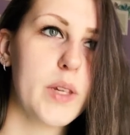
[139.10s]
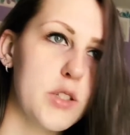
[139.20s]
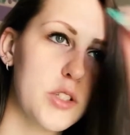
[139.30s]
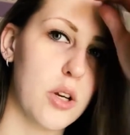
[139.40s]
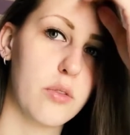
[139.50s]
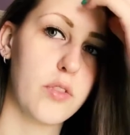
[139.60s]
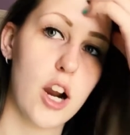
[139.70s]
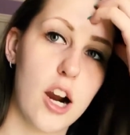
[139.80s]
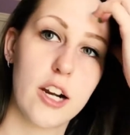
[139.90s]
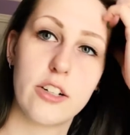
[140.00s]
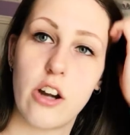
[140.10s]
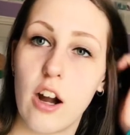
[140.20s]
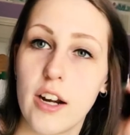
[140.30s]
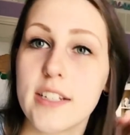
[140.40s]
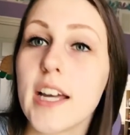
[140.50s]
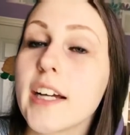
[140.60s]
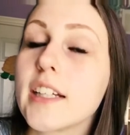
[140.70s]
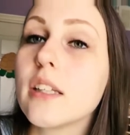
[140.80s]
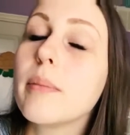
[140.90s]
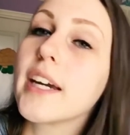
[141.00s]
so far not
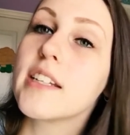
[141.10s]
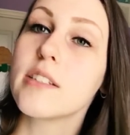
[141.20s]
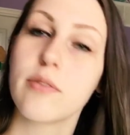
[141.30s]
exactly the biggest